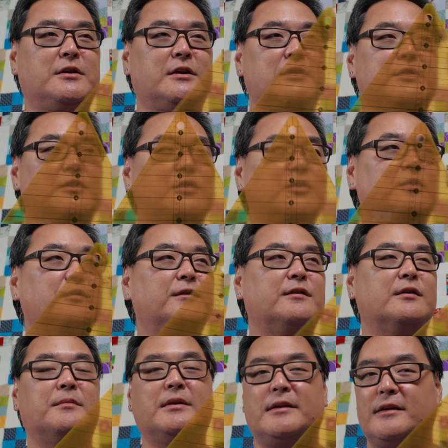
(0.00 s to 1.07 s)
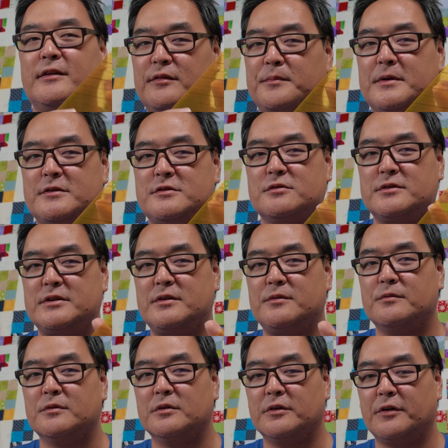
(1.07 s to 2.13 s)
can use some of these specialty
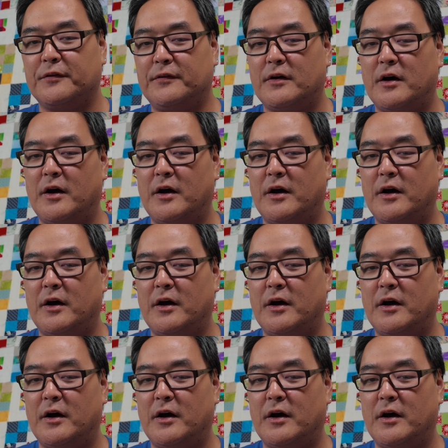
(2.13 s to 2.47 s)
rulers